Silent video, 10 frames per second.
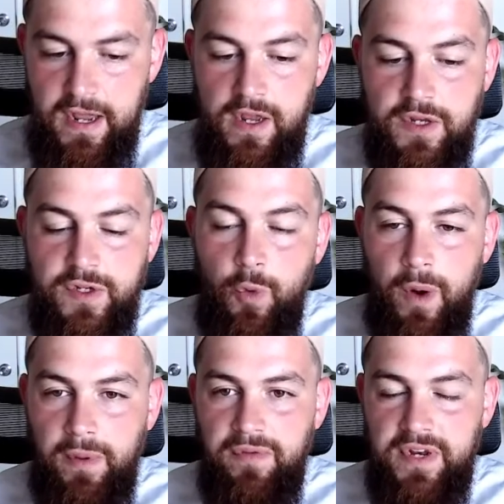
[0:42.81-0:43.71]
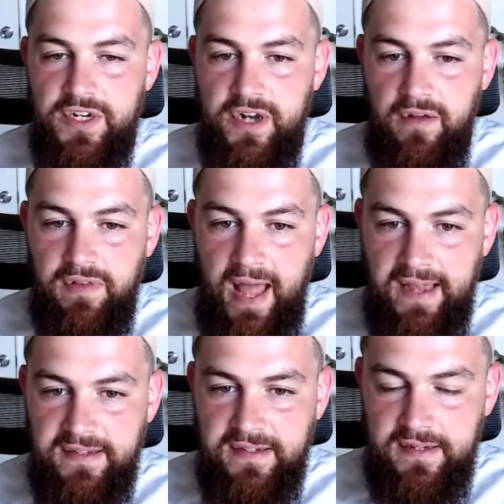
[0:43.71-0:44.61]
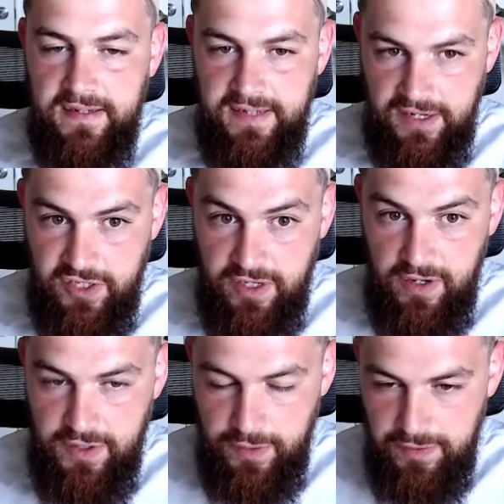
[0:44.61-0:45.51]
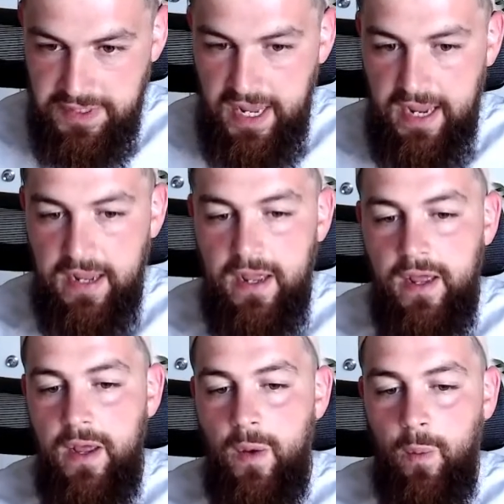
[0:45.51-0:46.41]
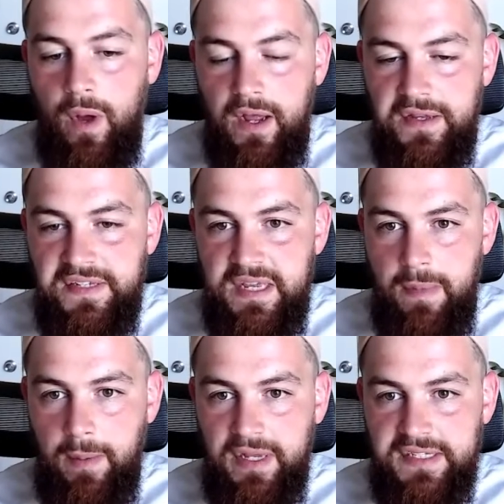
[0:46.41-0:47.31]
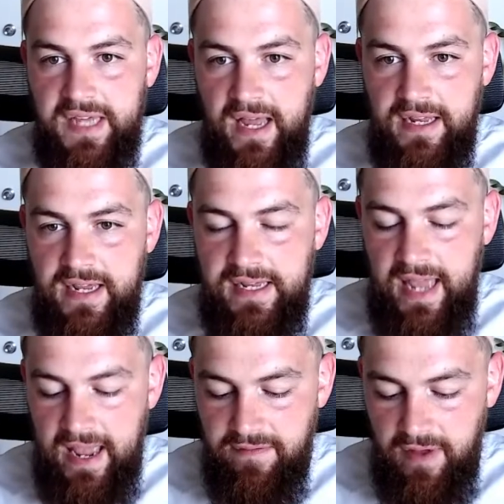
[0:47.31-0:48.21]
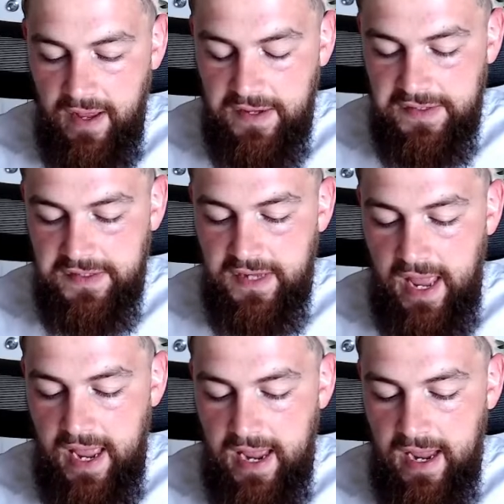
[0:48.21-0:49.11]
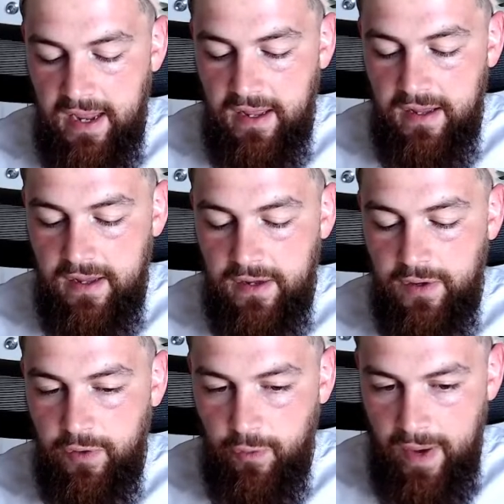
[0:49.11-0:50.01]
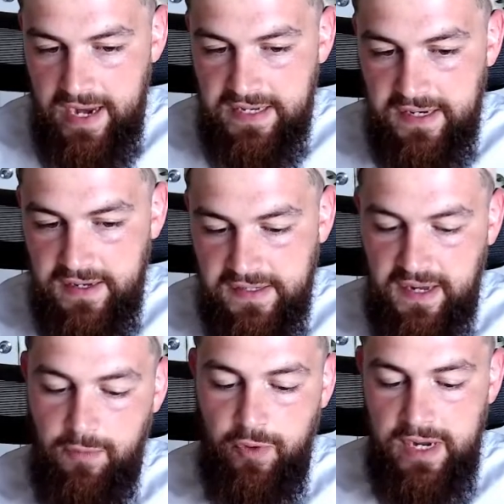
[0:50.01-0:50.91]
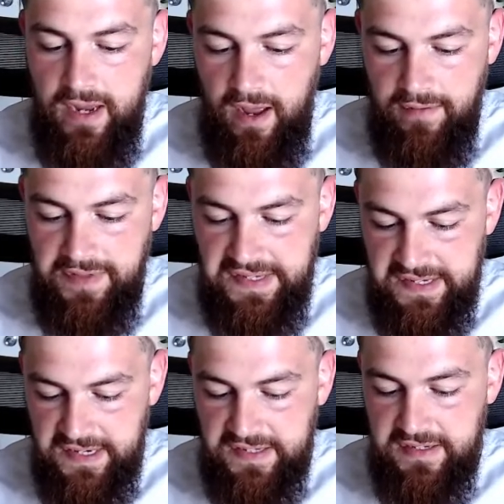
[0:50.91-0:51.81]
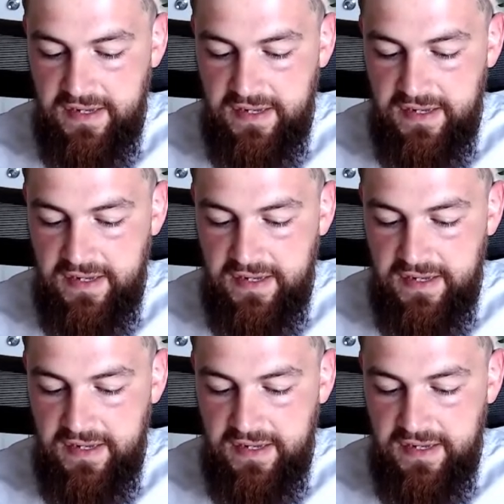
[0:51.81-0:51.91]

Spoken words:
So where we finished off last session on Tuesday was Imam Khazri gave us a great summary of the 6